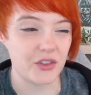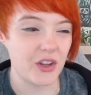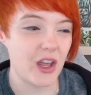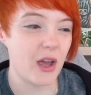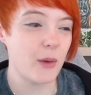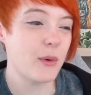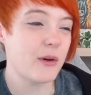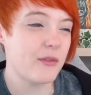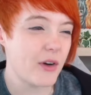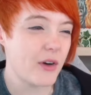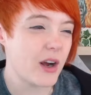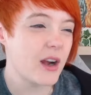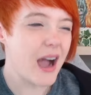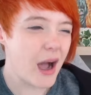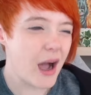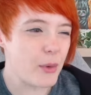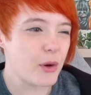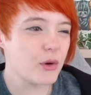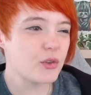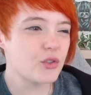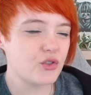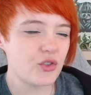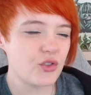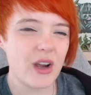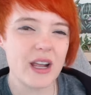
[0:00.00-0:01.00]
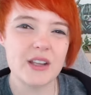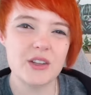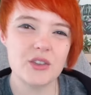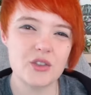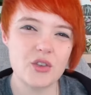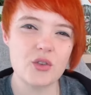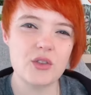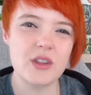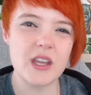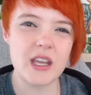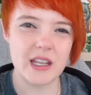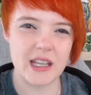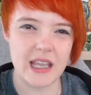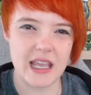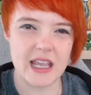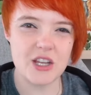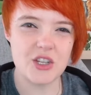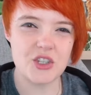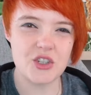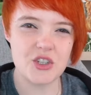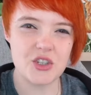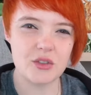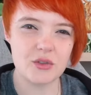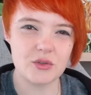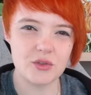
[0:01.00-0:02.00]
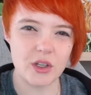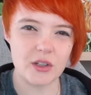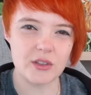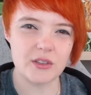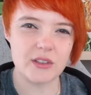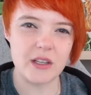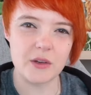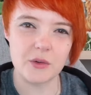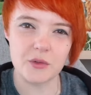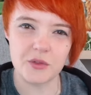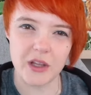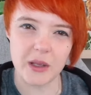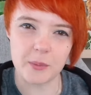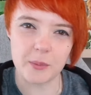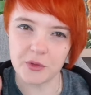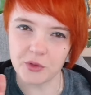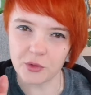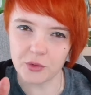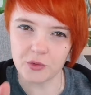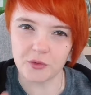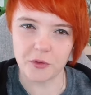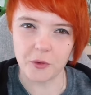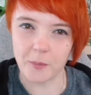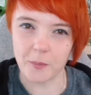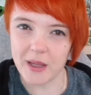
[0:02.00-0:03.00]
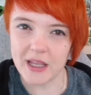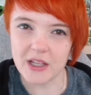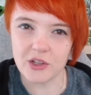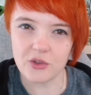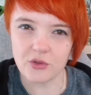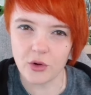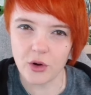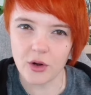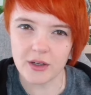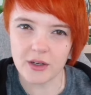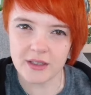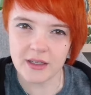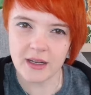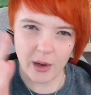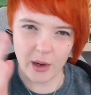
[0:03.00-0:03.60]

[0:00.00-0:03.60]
However, I will try and do the occasional DuckTales episode for Patreon.